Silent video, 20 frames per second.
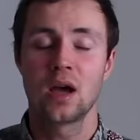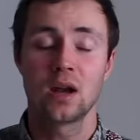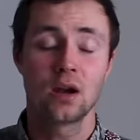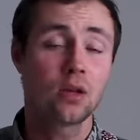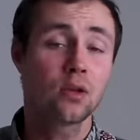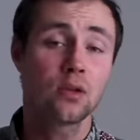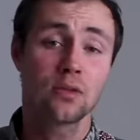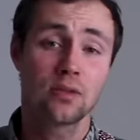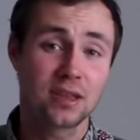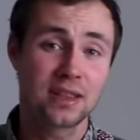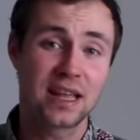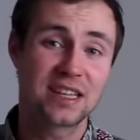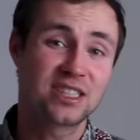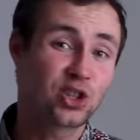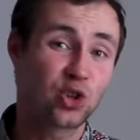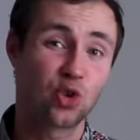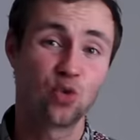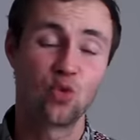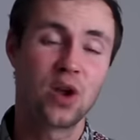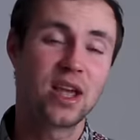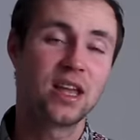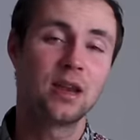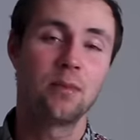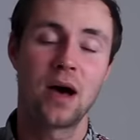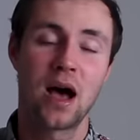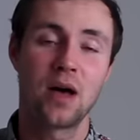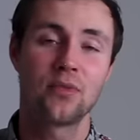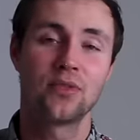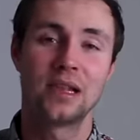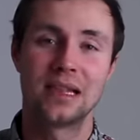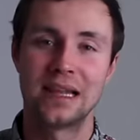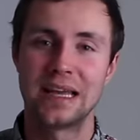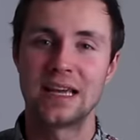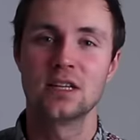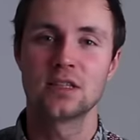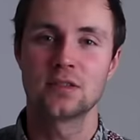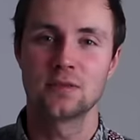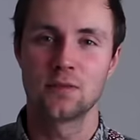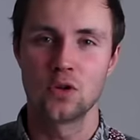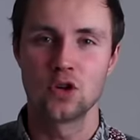Another thing that's great about the
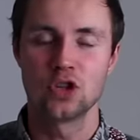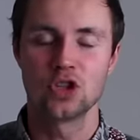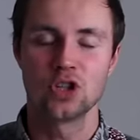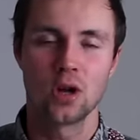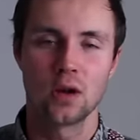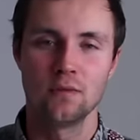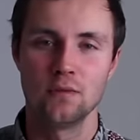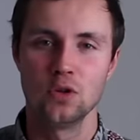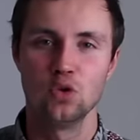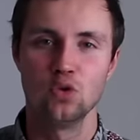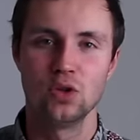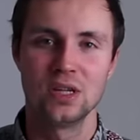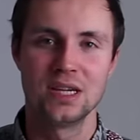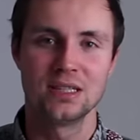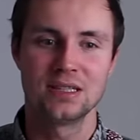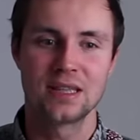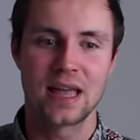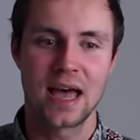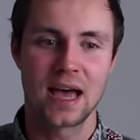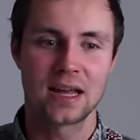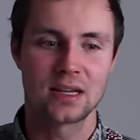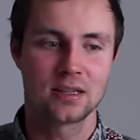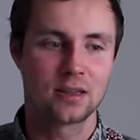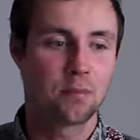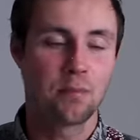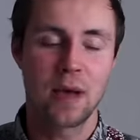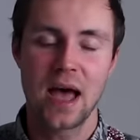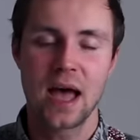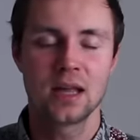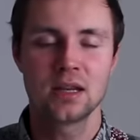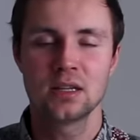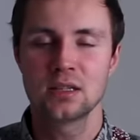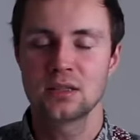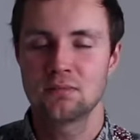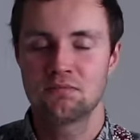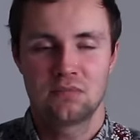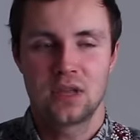latest version of Nude is that the band,